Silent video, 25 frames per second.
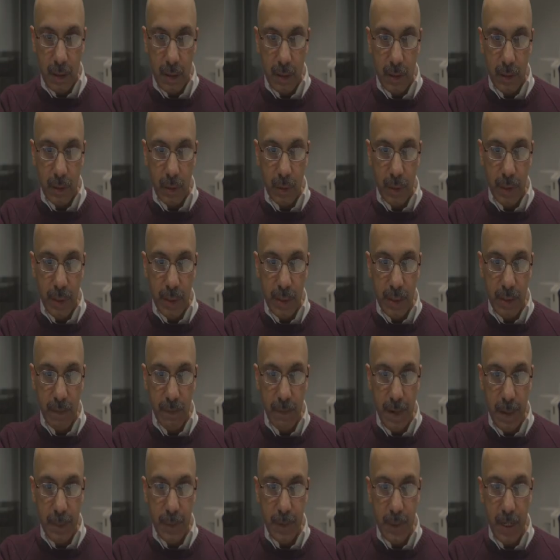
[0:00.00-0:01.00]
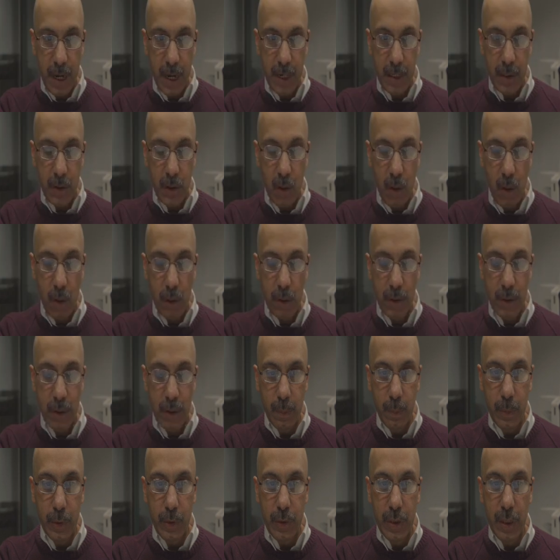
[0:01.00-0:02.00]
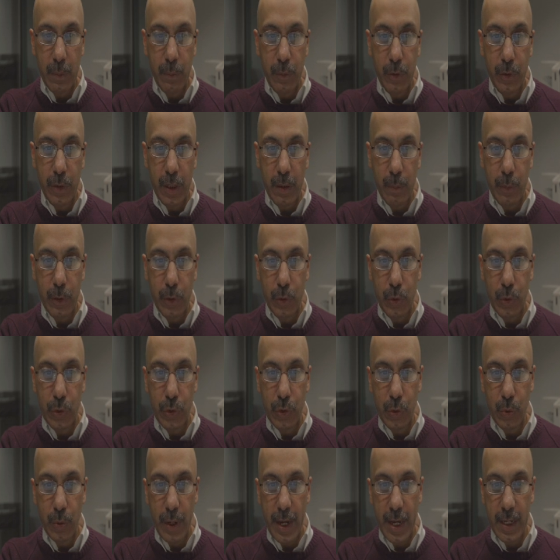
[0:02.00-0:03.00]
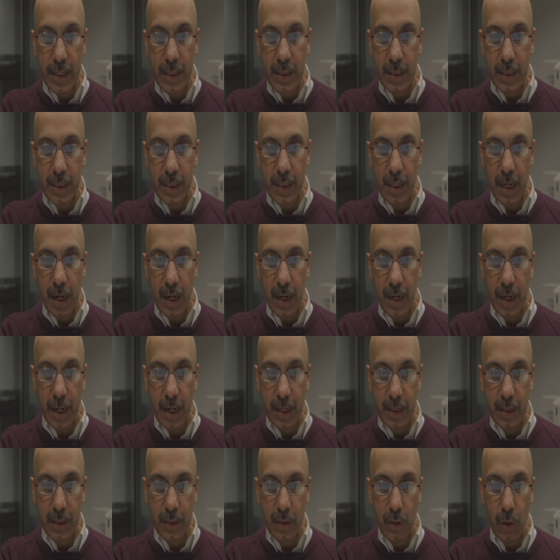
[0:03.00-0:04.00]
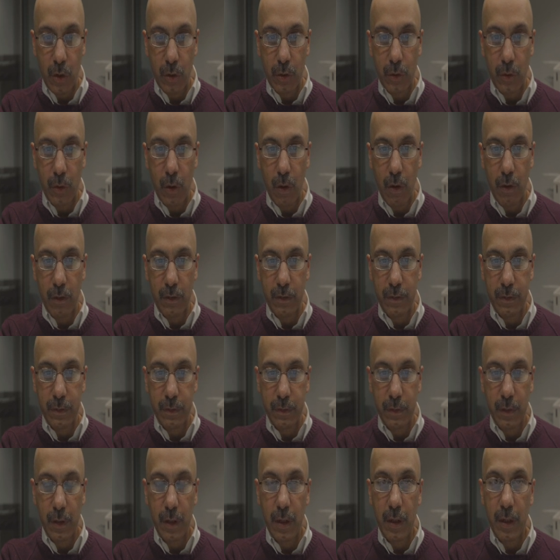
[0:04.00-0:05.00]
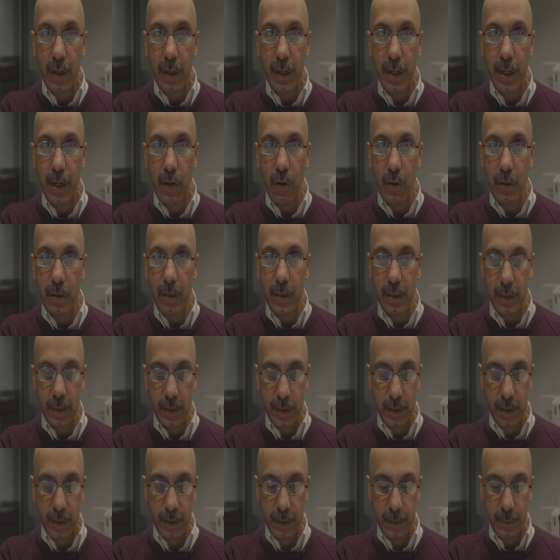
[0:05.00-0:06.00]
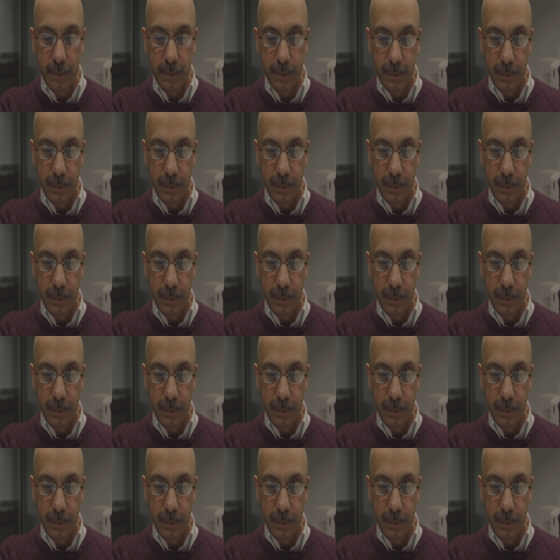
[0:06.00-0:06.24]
So there is a website called www.uscis.gov. Click on this.